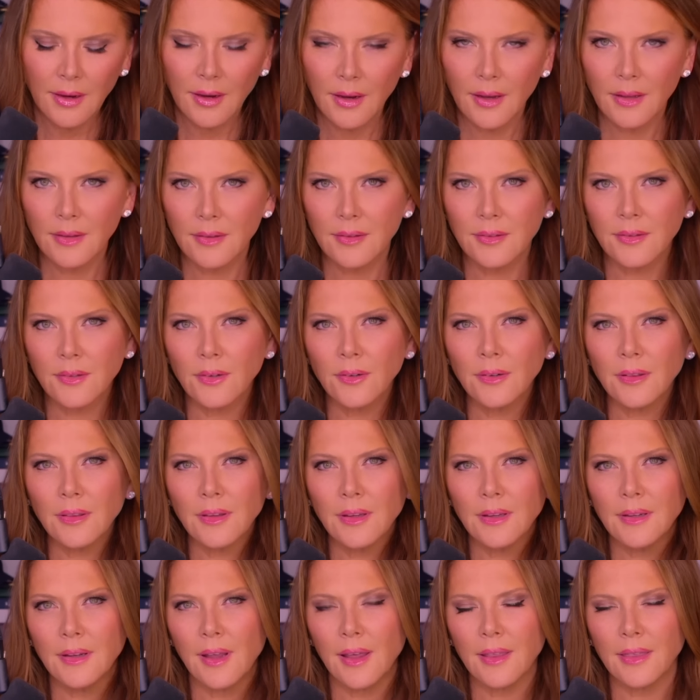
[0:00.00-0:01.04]
and
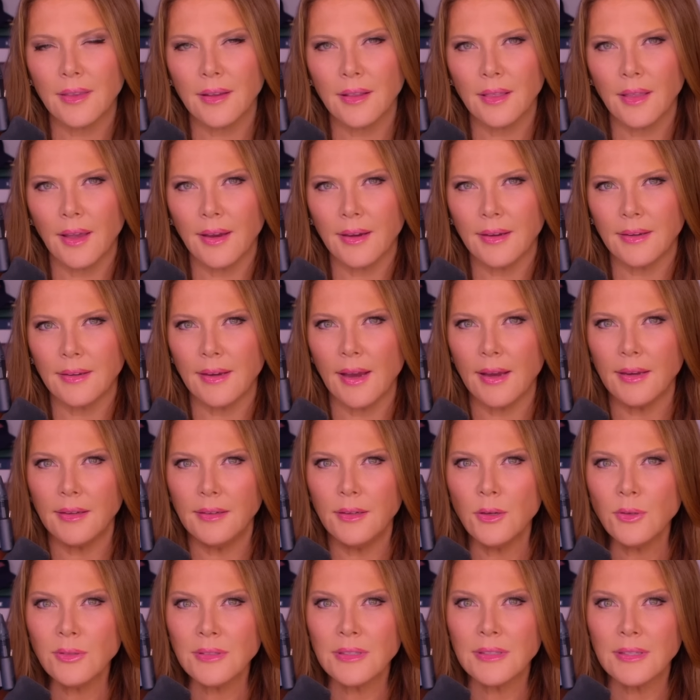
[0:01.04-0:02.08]
certainly nothing like you
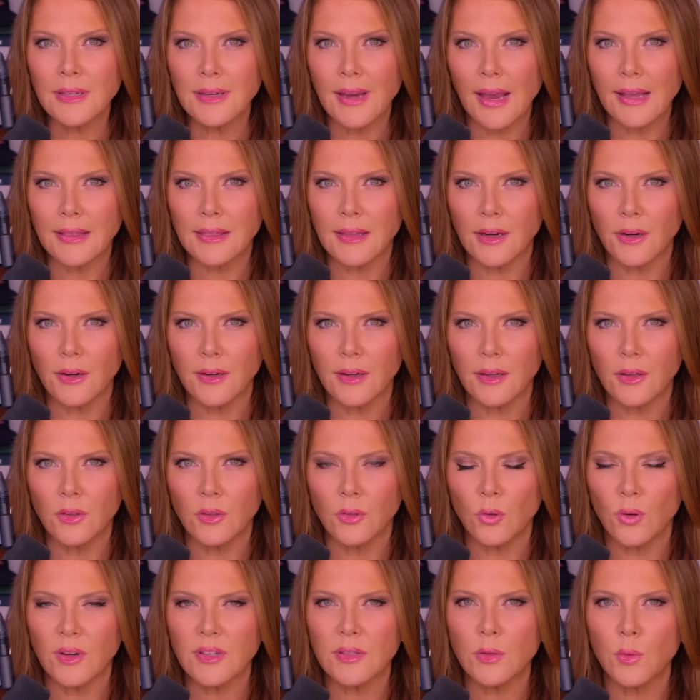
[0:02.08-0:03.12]
used to get there in
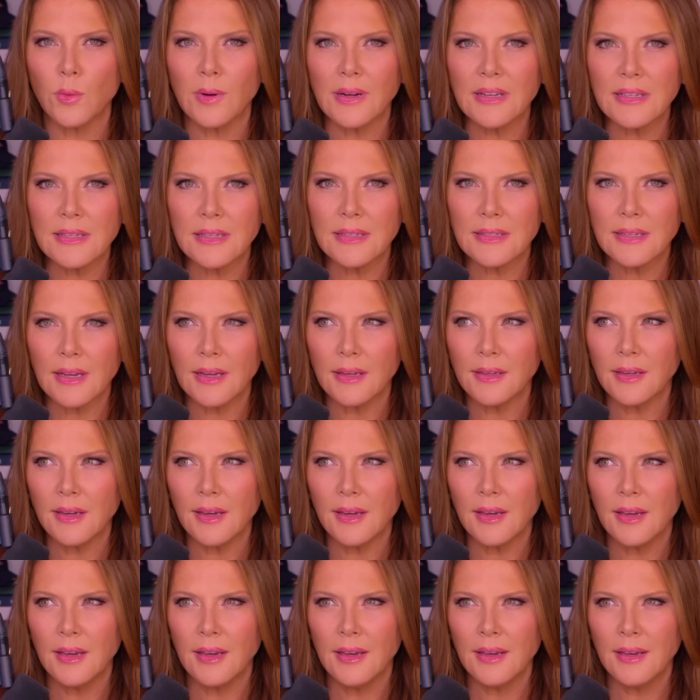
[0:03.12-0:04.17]
Illinois. So, what does it tell you?